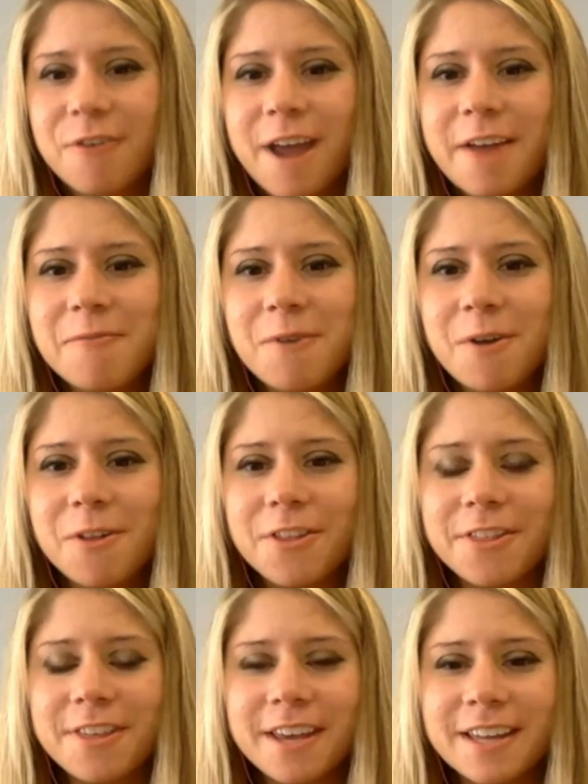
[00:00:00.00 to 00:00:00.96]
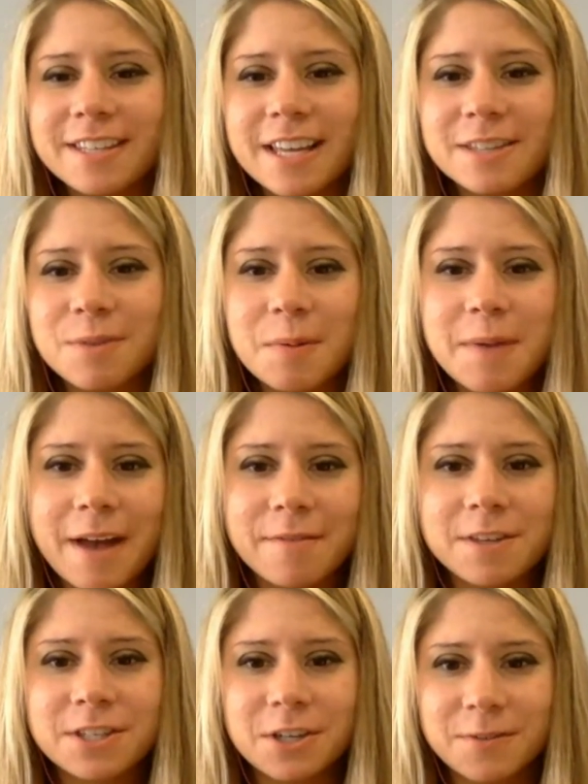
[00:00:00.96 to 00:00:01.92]
Right. Well, the thing is, that's why we have a
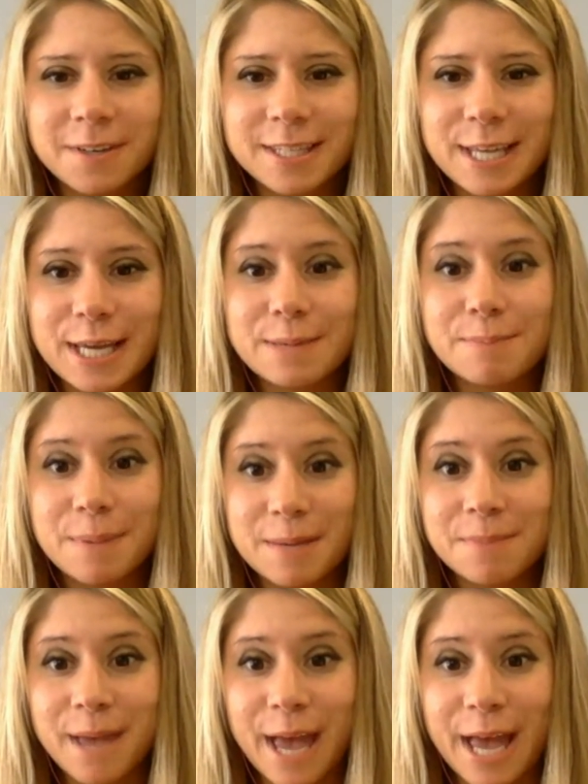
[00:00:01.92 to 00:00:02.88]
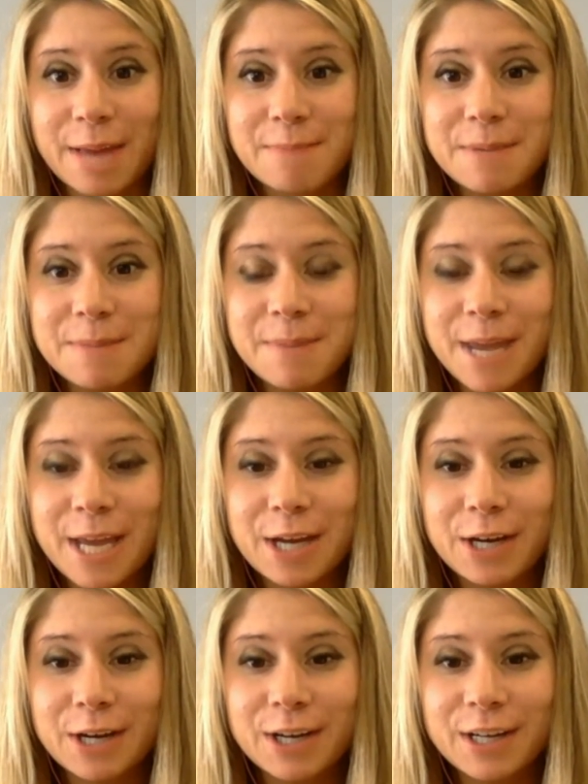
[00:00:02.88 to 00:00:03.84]
service like BitPay. BitPay
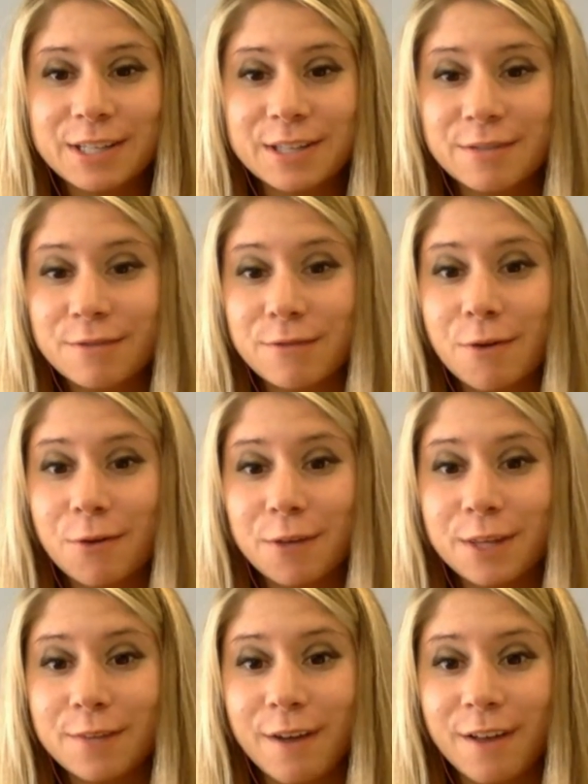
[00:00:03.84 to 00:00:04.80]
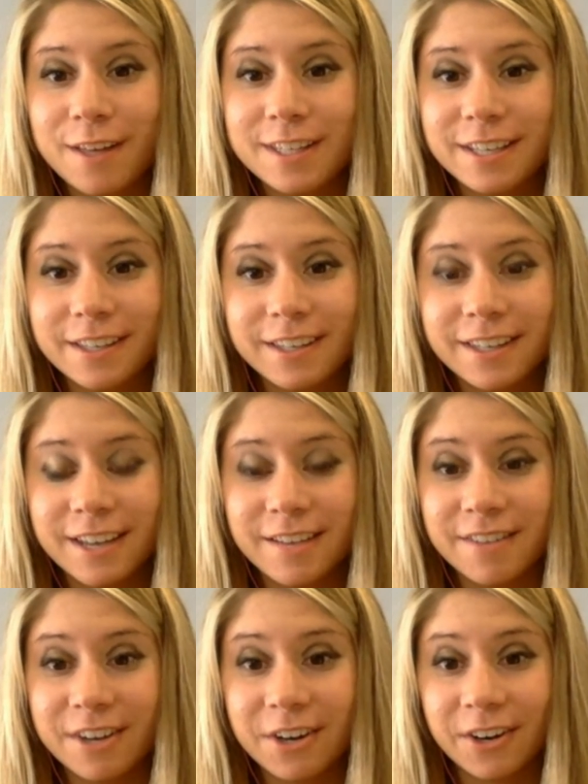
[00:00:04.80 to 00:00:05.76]
incurs fully the volatility of
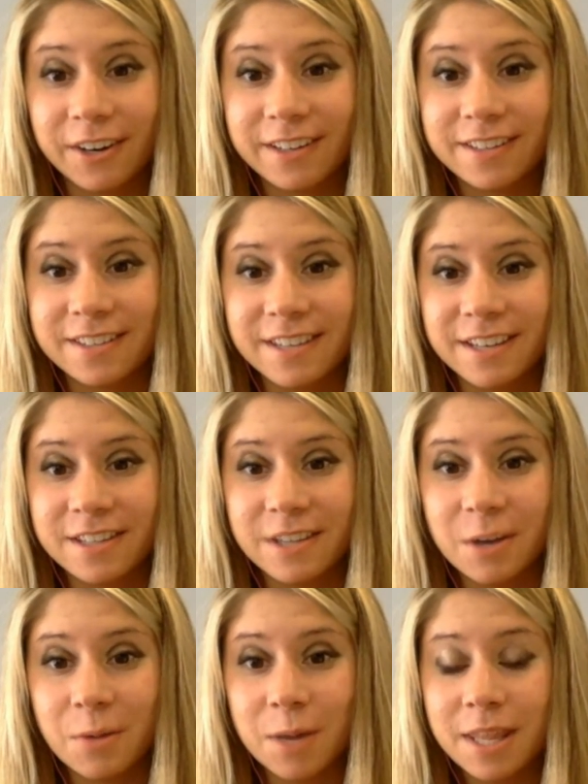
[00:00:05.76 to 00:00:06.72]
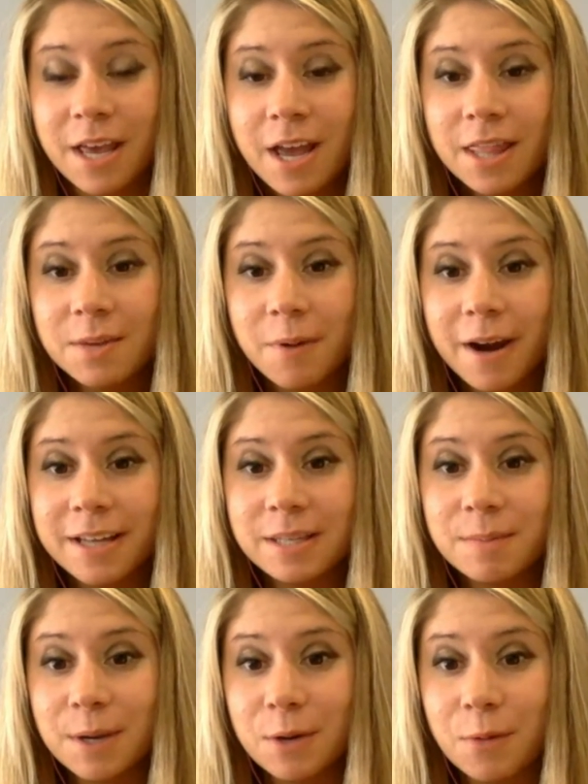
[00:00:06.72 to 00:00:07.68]
the currency. So when the price of
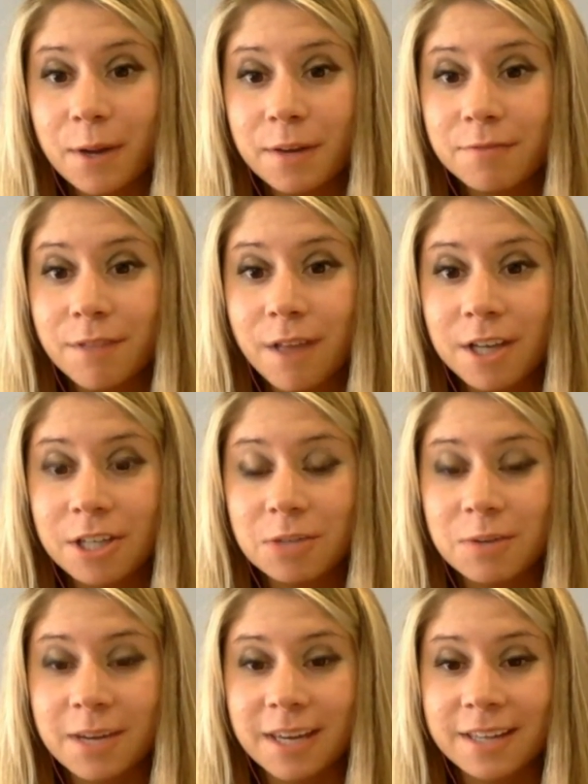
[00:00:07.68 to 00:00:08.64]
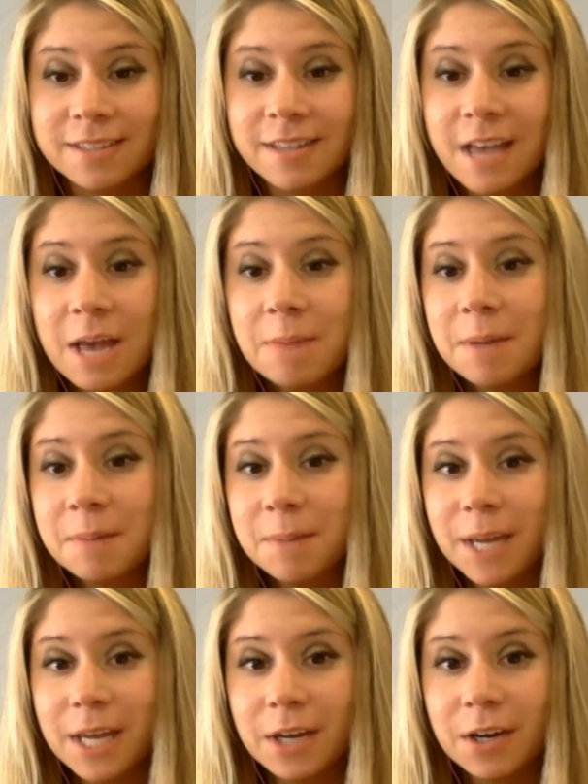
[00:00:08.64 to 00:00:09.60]
Bitcoin fluctuates,
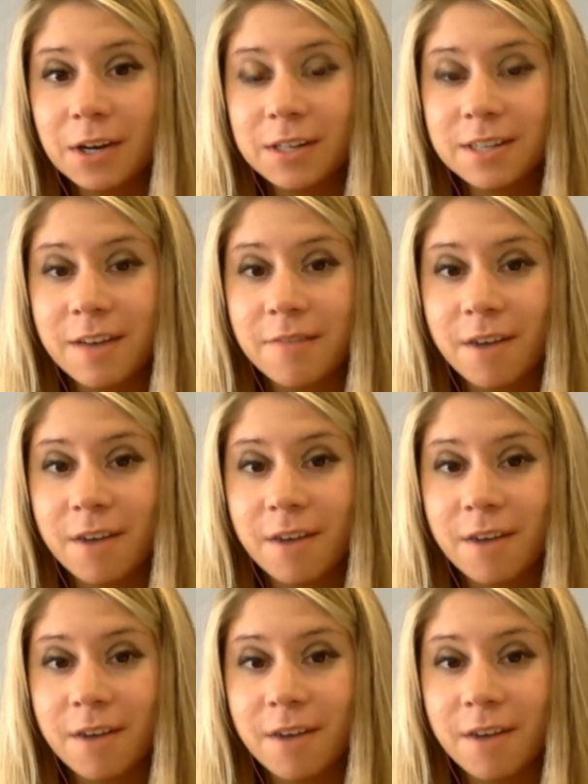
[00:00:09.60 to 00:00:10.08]
BitPay incurs that